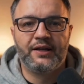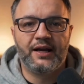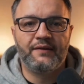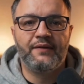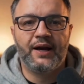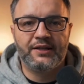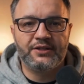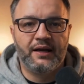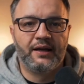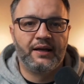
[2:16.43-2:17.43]
and effects,
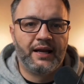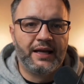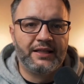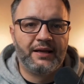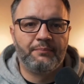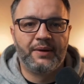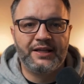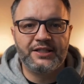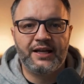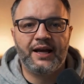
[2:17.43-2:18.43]
and set
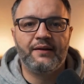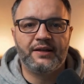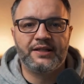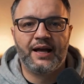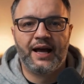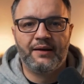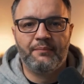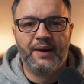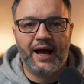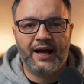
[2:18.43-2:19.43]
basic levels
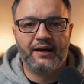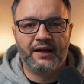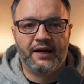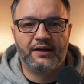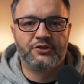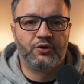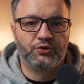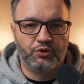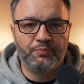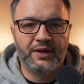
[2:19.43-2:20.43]
and pan so
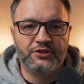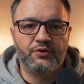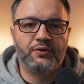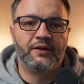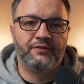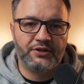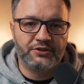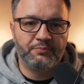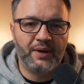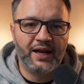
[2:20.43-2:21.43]
your mix already feels
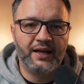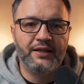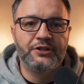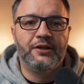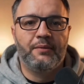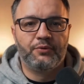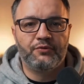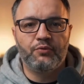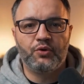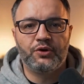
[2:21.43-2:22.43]
balanced
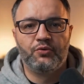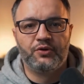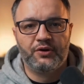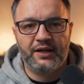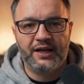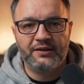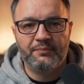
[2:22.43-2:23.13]
before you even hit